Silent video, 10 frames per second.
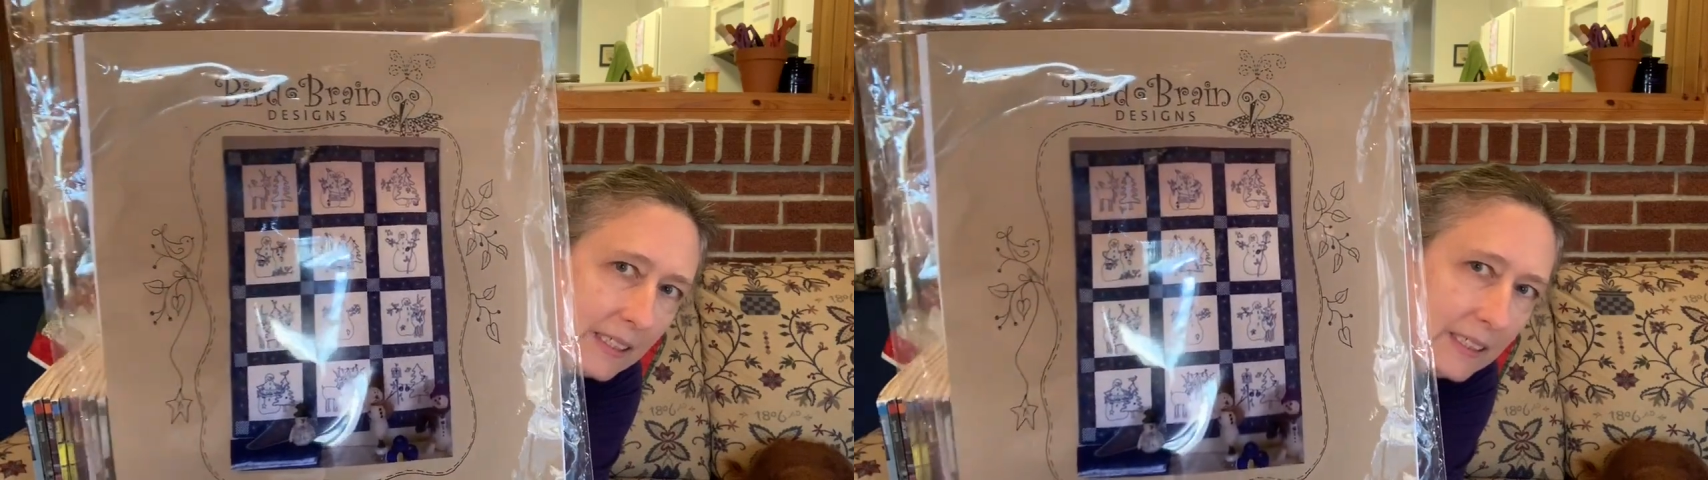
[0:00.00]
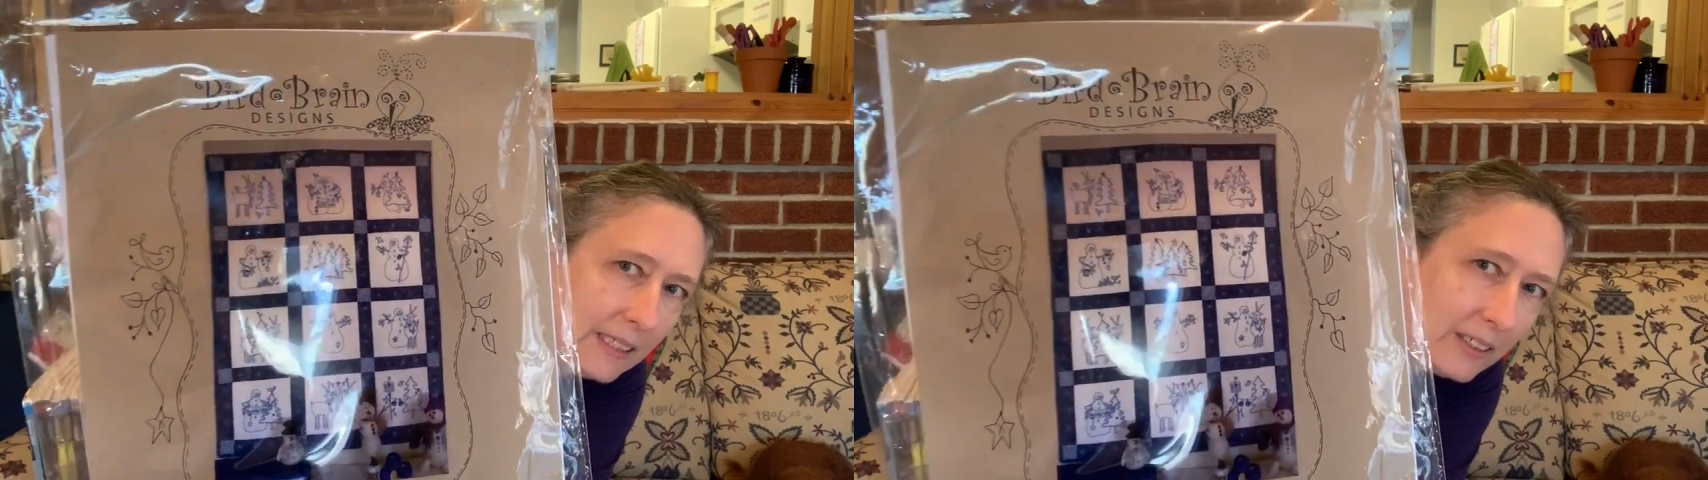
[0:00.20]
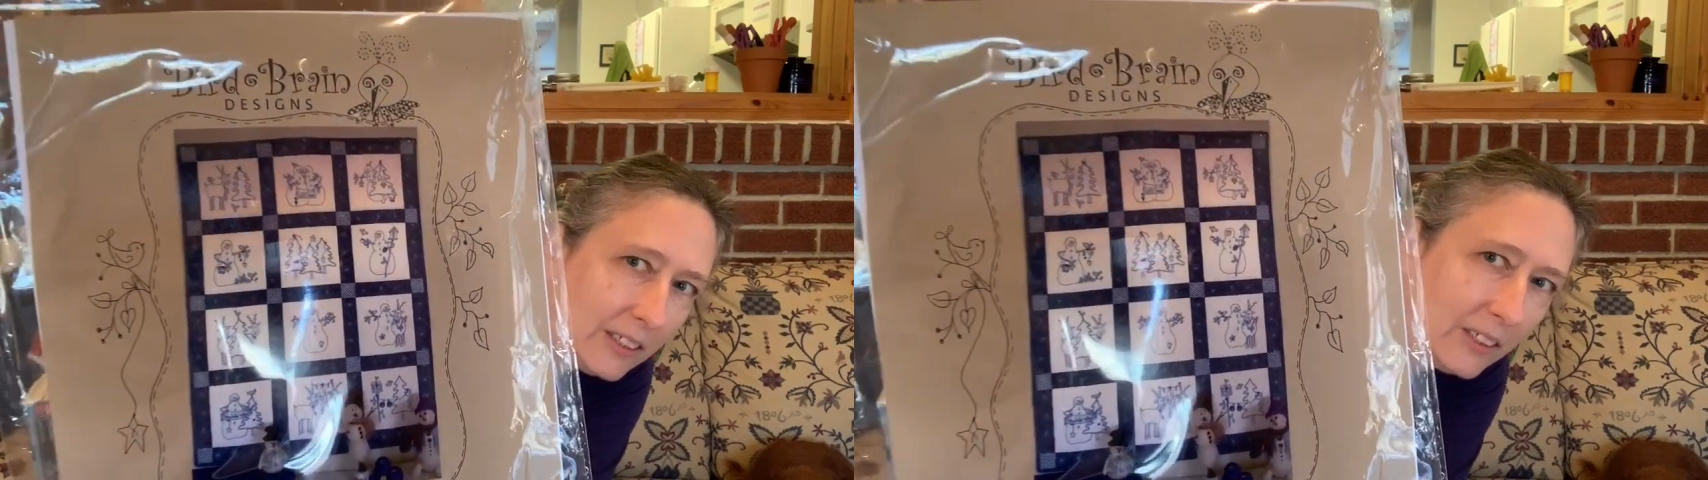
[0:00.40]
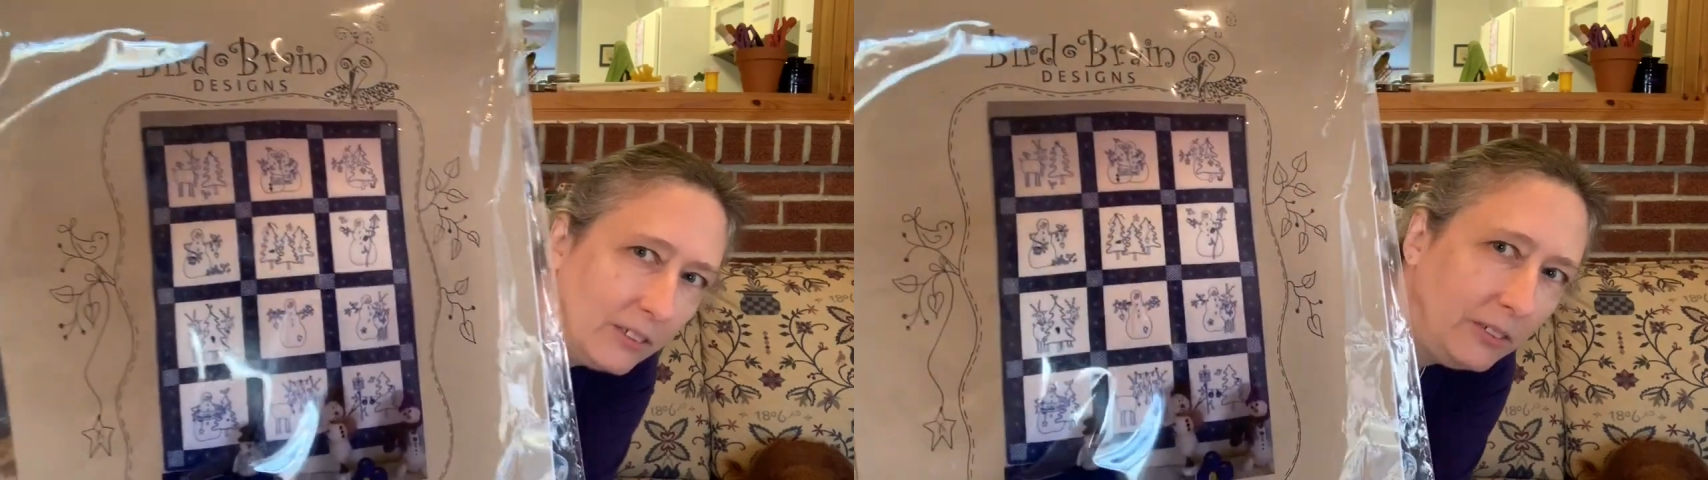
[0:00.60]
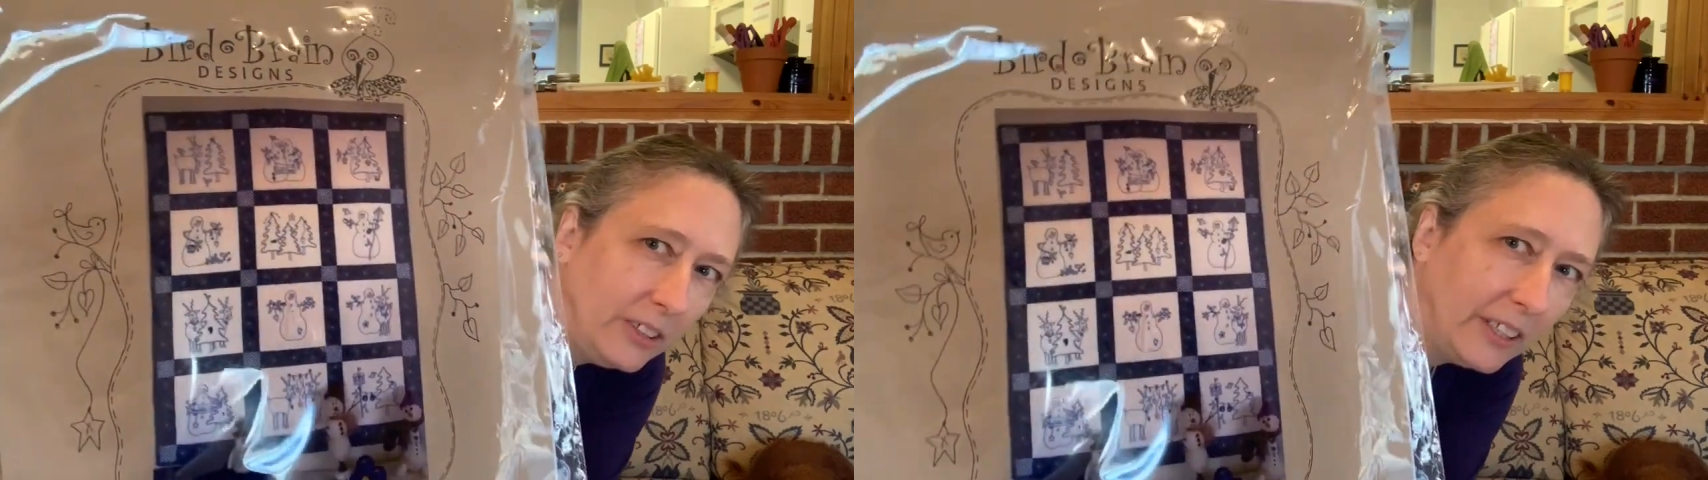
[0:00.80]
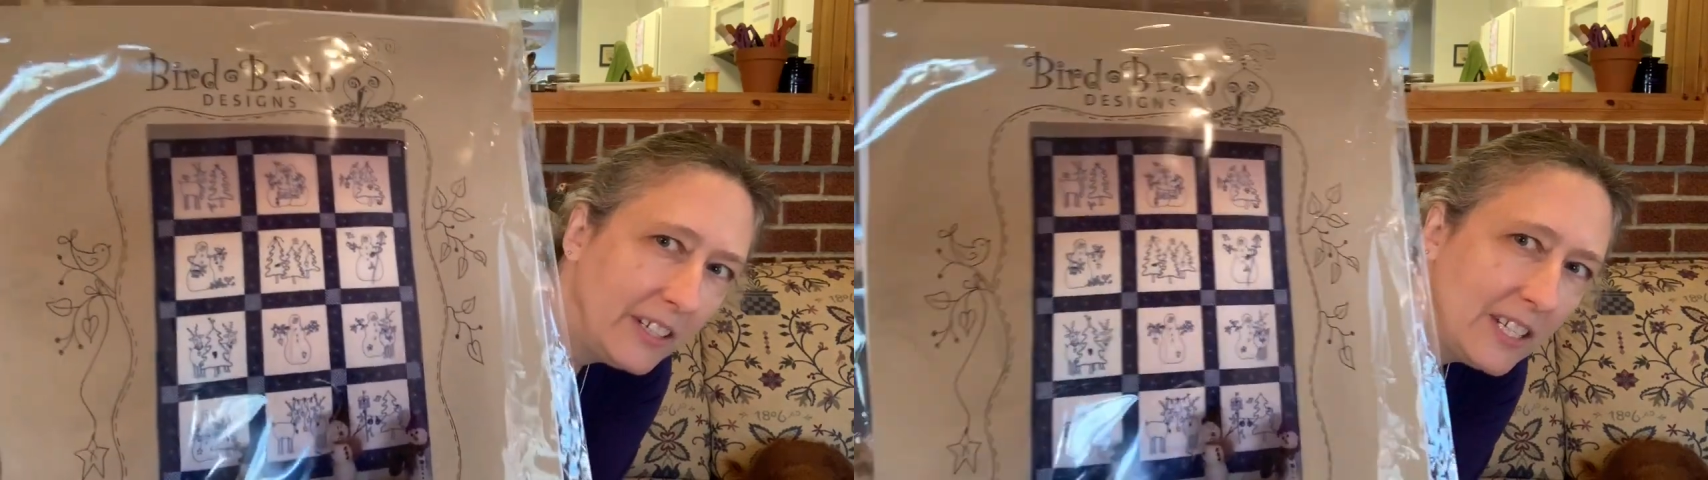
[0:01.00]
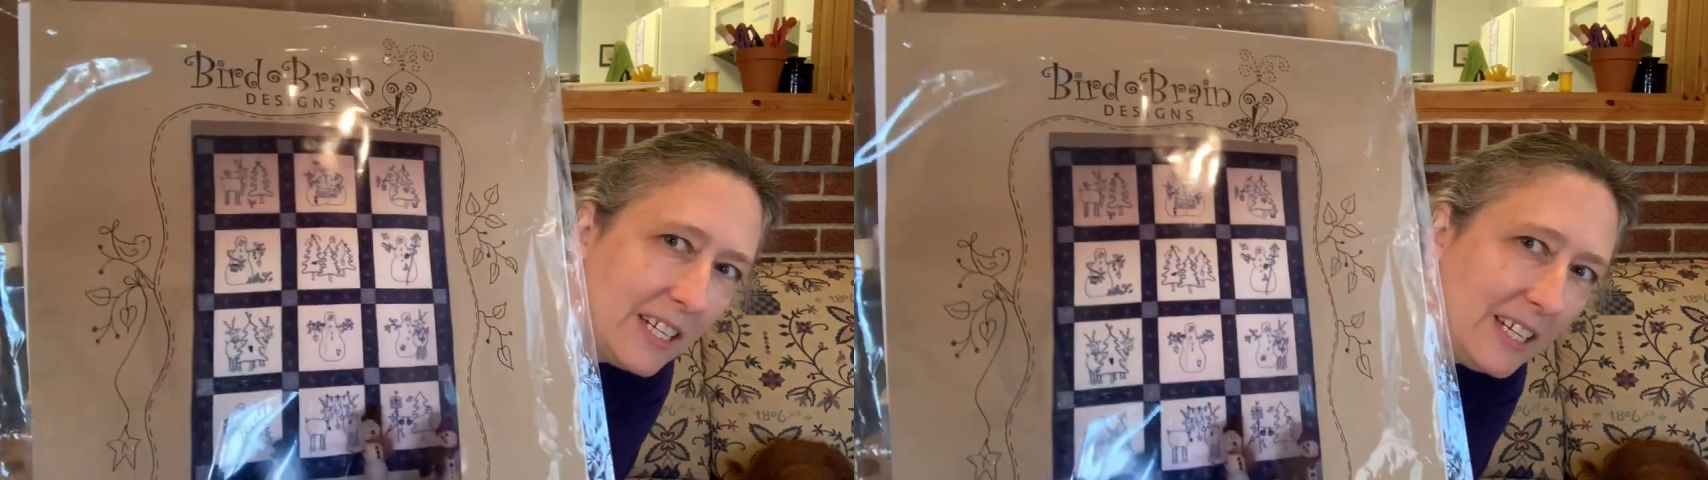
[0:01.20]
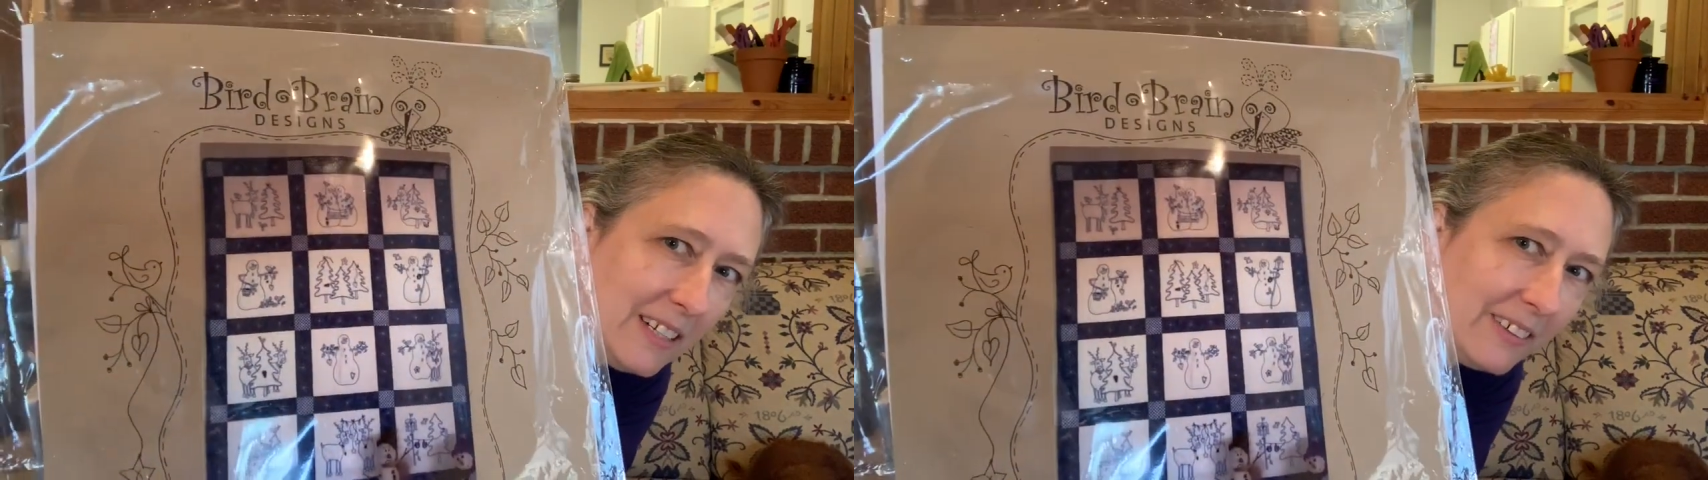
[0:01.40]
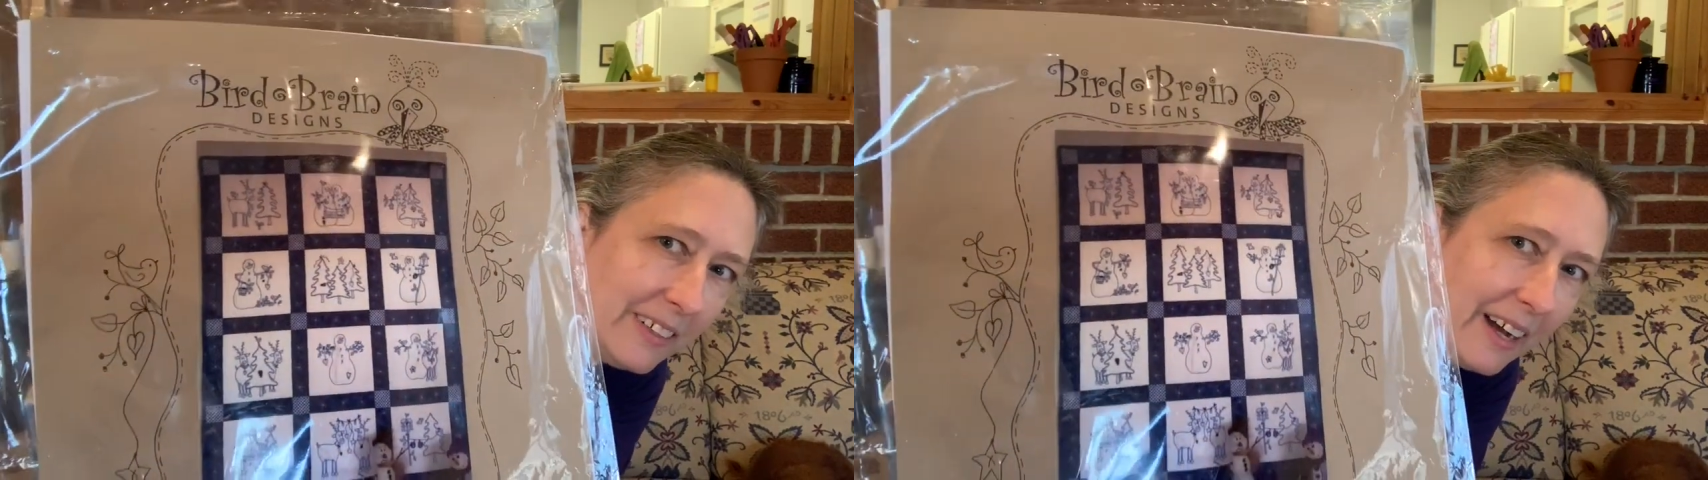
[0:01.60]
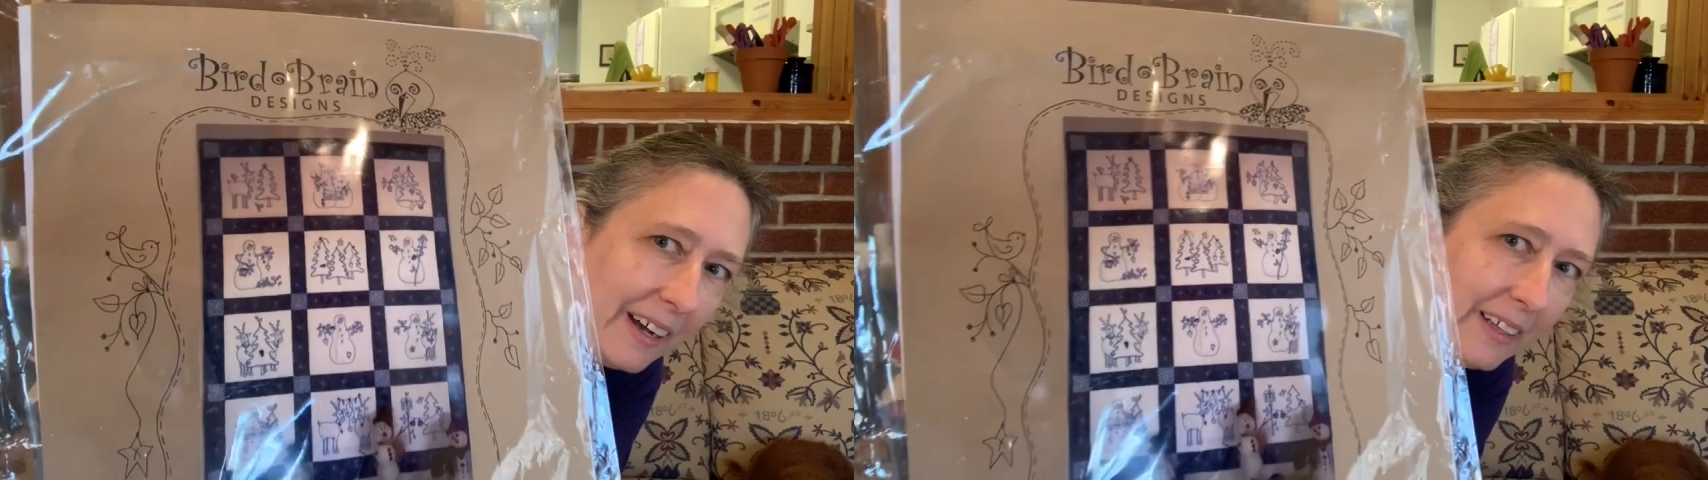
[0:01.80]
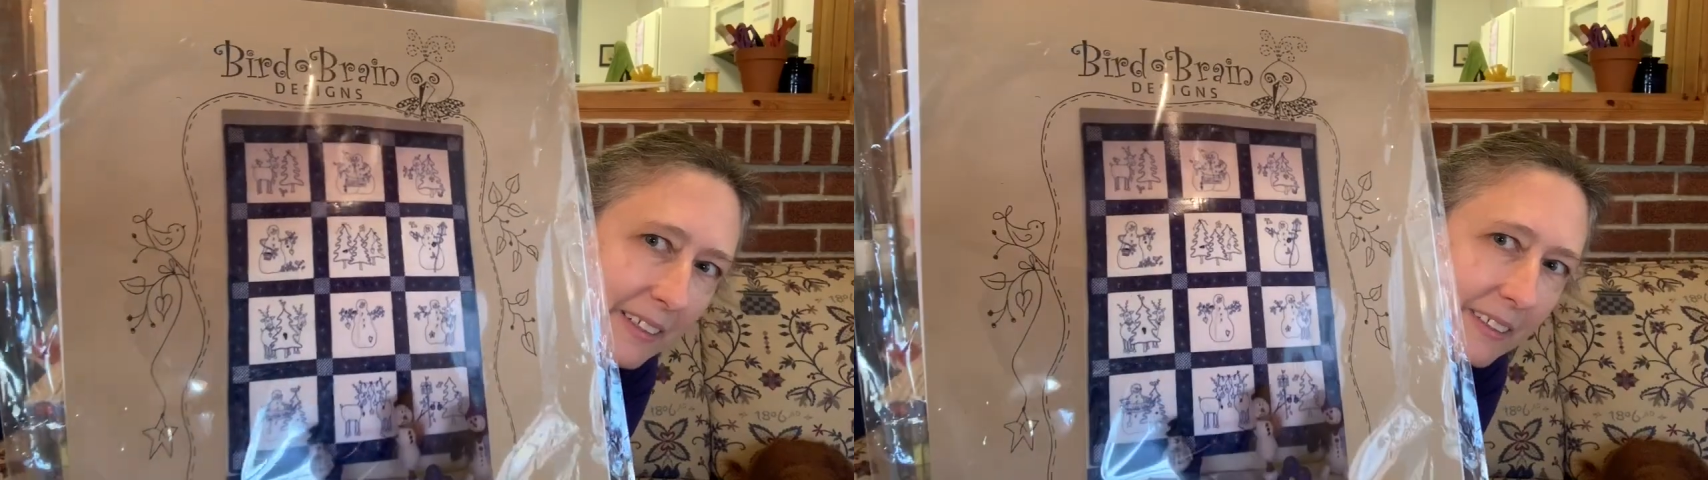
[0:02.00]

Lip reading: I don't know if you can see it or not.